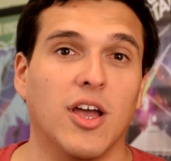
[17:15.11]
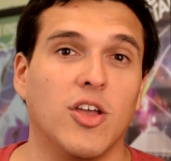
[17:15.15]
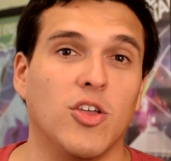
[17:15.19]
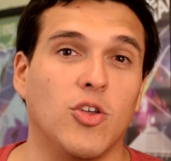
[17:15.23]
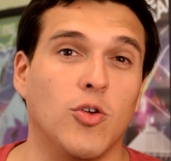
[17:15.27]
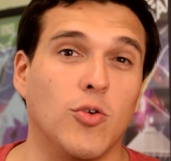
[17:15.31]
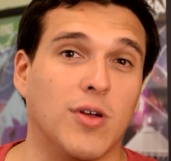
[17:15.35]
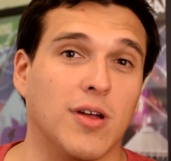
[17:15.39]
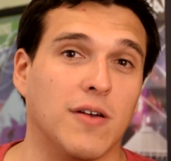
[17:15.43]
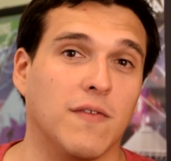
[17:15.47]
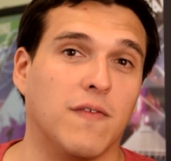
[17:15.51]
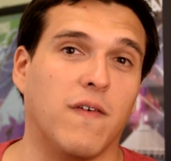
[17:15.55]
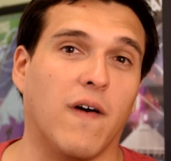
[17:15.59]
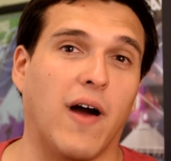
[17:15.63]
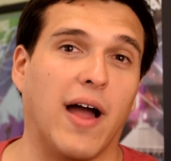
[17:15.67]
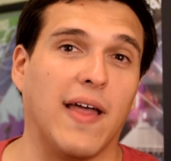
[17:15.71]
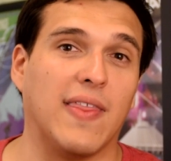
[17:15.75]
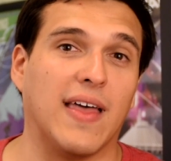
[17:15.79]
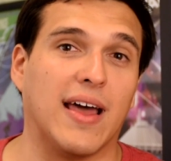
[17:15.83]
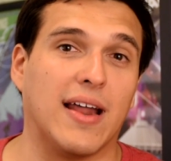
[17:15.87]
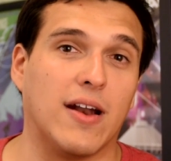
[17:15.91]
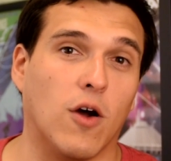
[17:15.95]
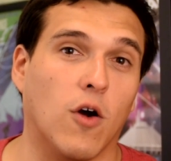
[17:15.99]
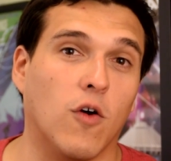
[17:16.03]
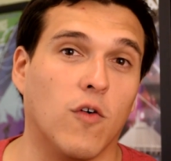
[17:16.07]
You can find
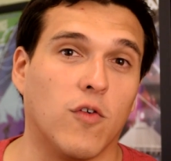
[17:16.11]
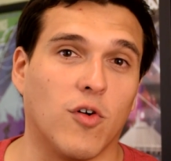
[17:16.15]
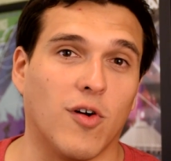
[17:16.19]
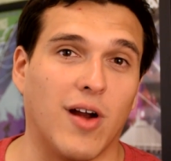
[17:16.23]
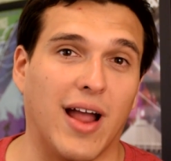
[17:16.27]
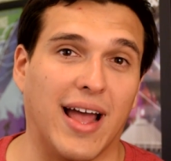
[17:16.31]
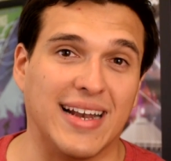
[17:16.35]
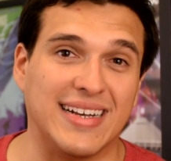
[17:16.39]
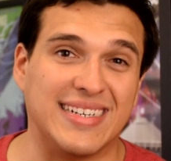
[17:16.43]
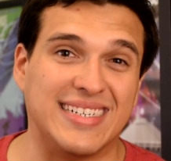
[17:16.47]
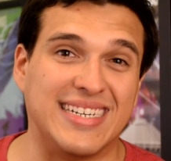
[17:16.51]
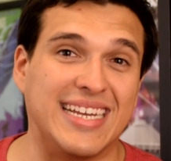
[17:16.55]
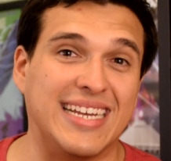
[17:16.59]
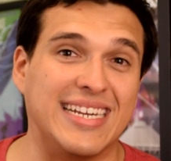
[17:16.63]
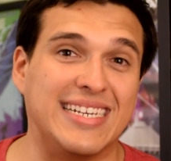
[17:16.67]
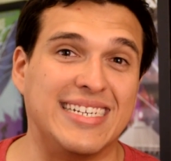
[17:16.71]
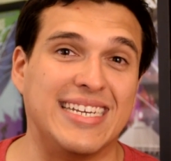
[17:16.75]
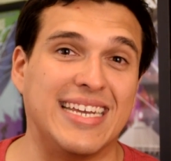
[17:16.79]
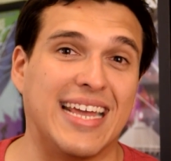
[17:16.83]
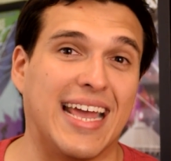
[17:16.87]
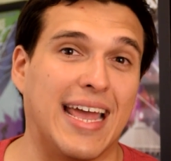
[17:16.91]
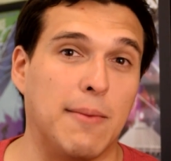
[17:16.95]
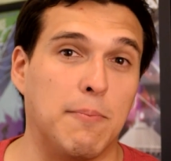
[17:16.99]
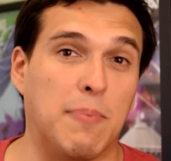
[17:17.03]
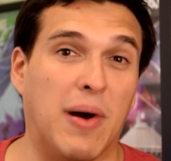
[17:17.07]
that over at
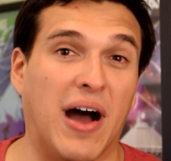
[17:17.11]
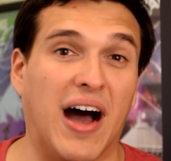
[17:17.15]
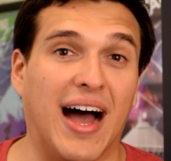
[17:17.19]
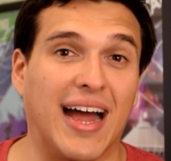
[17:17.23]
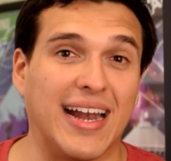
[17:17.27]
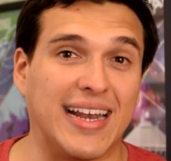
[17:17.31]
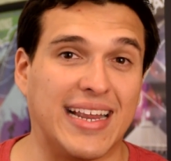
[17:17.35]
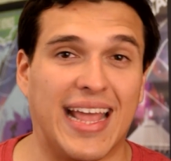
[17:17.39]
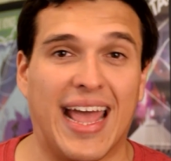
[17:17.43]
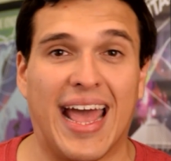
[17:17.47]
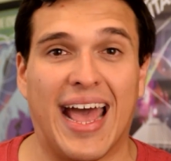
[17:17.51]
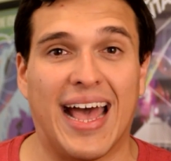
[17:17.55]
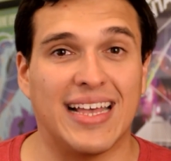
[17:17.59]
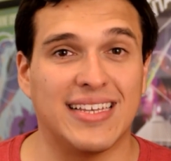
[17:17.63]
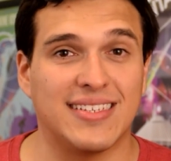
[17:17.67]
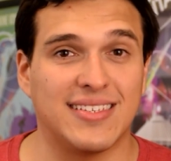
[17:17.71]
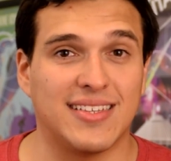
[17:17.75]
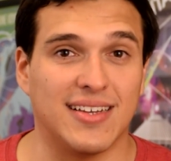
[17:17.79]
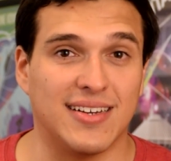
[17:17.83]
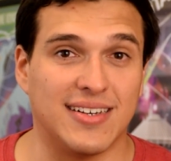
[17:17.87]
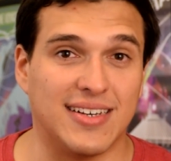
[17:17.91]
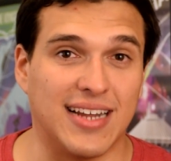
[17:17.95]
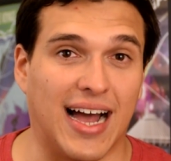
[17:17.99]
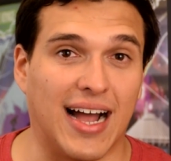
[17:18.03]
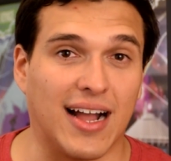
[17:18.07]

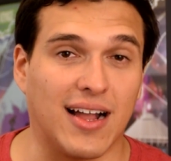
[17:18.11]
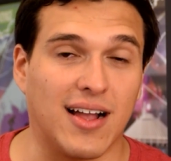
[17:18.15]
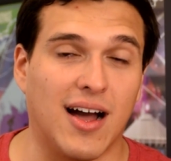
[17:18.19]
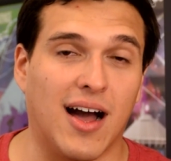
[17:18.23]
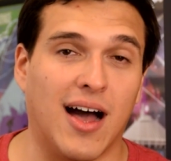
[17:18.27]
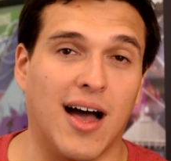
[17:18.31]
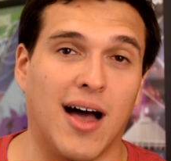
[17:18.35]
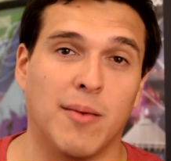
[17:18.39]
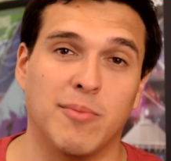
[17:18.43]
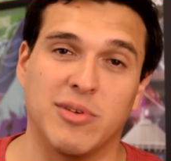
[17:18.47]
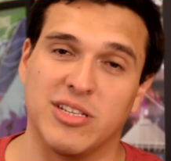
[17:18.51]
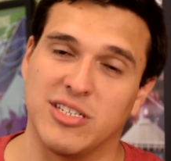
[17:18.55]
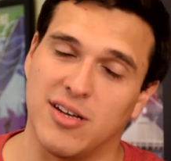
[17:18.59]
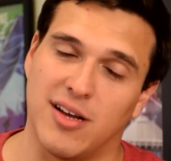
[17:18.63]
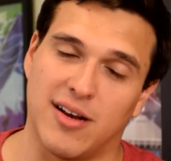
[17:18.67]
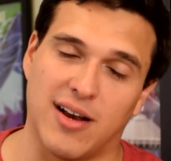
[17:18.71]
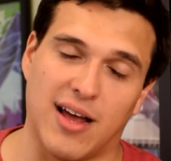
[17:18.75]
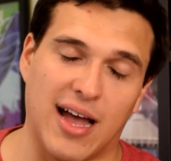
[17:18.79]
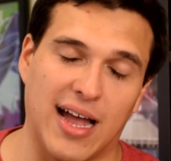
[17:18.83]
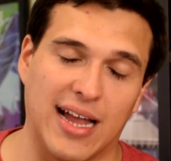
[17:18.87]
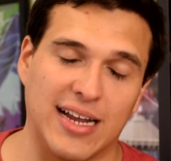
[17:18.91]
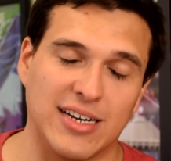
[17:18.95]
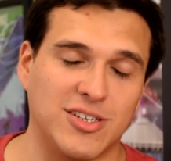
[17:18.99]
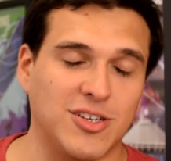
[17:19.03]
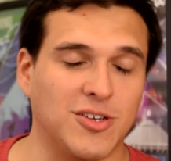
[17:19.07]
ttapodcast.com. It's on
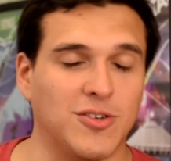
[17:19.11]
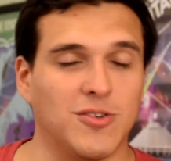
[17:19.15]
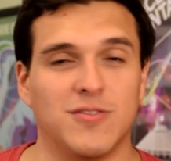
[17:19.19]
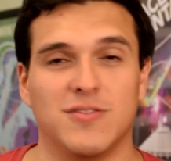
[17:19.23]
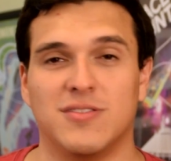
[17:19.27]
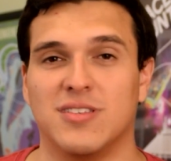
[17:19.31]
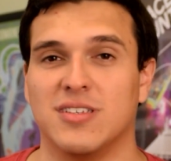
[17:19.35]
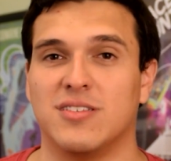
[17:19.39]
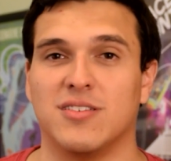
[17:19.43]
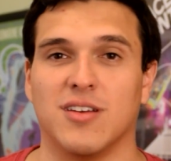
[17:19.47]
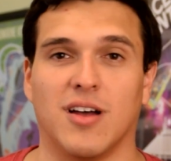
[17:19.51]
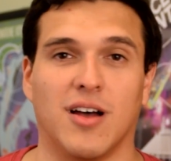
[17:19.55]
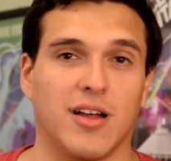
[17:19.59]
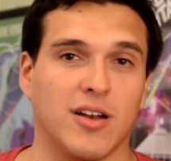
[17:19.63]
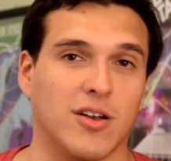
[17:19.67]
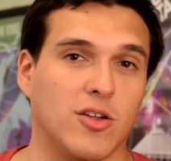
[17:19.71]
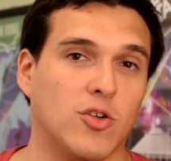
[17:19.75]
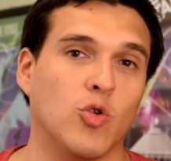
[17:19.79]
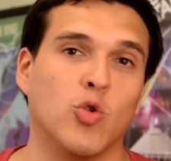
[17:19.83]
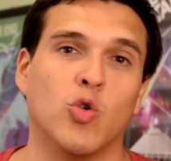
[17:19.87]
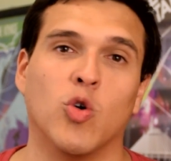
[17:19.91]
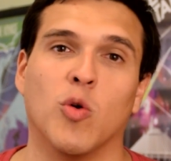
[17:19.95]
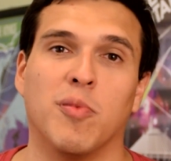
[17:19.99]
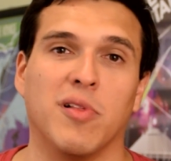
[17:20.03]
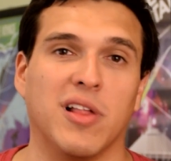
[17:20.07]
iTunes, it's on
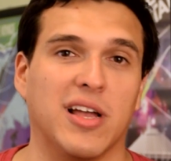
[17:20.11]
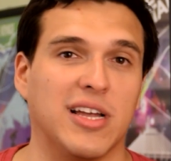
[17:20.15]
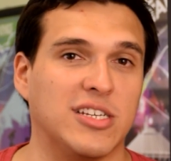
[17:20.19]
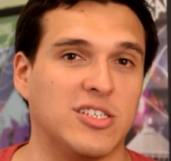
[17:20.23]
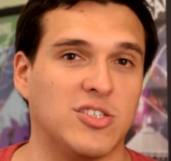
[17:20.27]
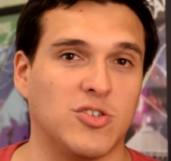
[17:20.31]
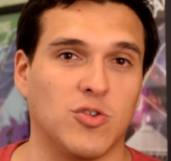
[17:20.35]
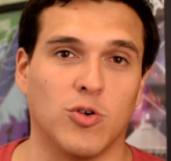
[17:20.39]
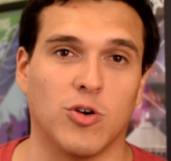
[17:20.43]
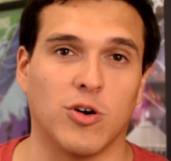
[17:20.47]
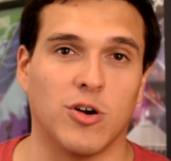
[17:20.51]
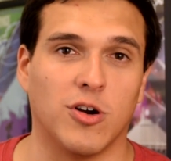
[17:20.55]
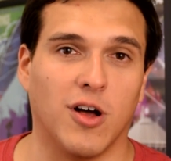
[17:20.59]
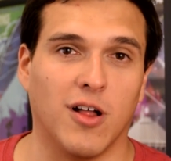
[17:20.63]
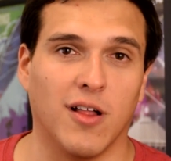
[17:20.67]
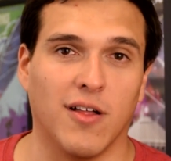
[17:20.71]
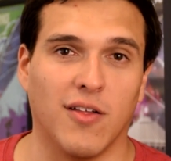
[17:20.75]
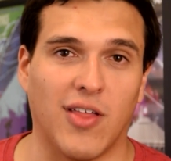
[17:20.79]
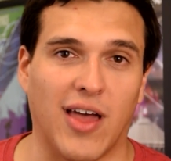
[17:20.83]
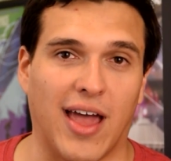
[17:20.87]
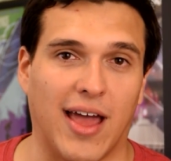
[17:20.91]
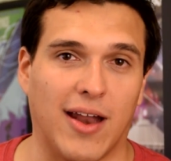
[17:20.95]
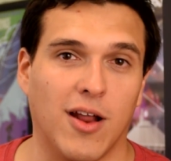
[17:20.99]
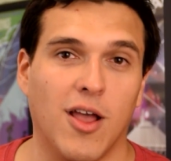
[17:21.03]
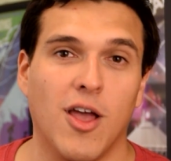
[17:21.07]
Google Play Store and all of
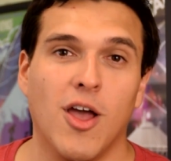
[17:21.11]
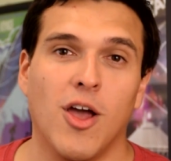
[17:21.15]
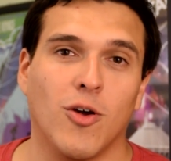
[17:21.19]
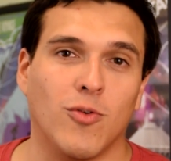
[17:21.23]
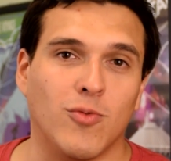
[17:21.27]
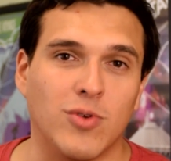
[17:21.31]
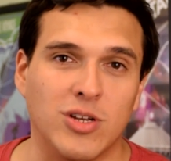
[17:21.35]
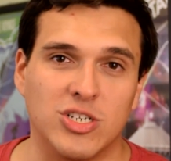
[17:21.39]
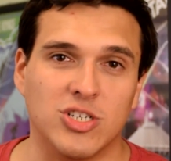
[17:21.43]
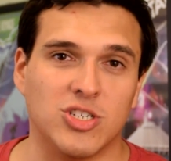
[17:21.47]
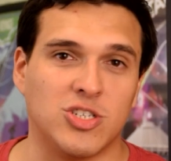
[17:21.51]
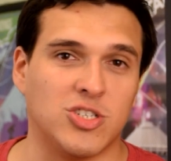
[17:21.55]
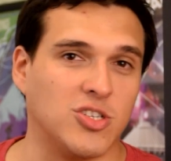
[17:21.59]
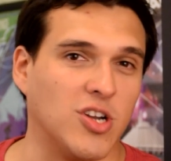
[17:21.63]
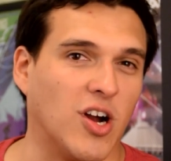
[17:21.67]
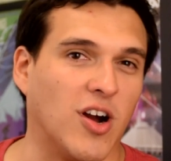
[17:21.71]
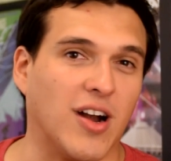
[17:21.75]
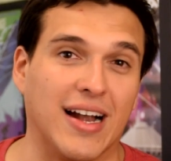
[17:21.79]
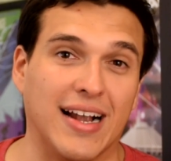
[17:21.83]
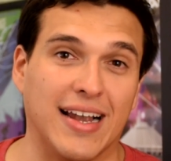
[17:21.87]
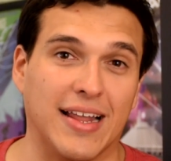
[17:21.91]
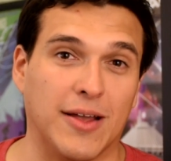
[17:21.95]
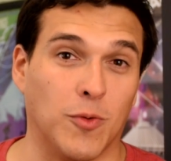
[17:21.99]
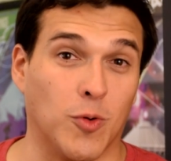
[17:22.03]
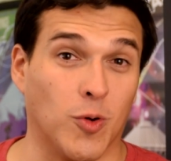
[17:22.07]
that. We just
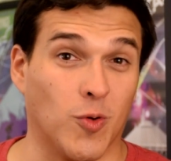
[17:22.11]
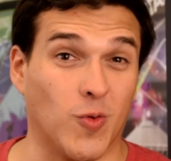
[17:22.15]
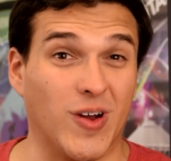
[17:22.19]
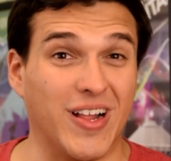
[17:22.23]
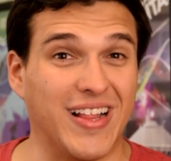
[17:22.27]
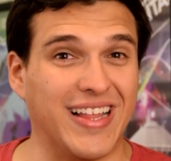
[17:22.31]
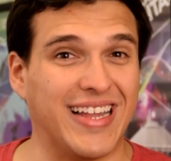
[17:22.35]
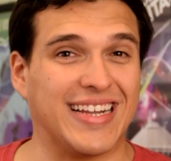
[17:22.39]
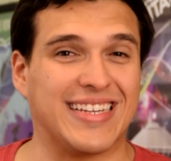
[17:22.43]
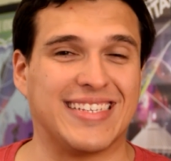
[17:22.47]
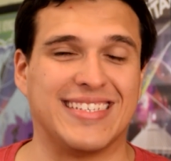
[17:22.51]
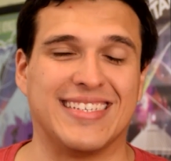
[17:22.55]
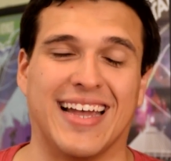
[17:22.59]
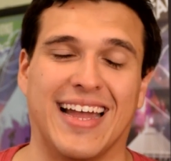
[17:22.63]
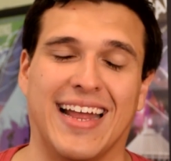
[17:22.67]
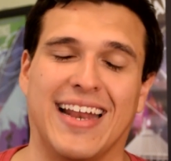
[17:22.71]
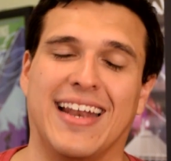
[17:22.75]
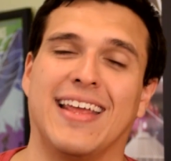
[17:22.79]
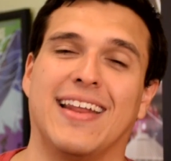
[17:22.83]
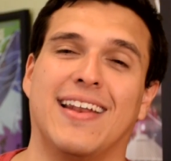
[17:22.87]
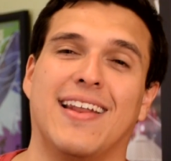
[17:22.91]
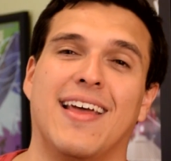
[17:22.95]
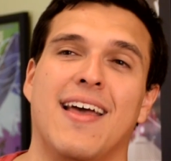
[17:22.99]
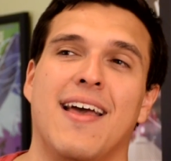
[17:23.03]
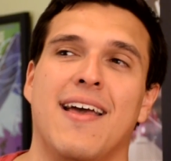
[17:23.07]
started it. We're really
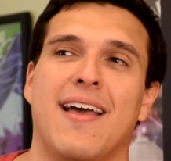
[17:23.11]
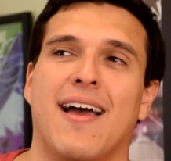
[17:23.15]
excited.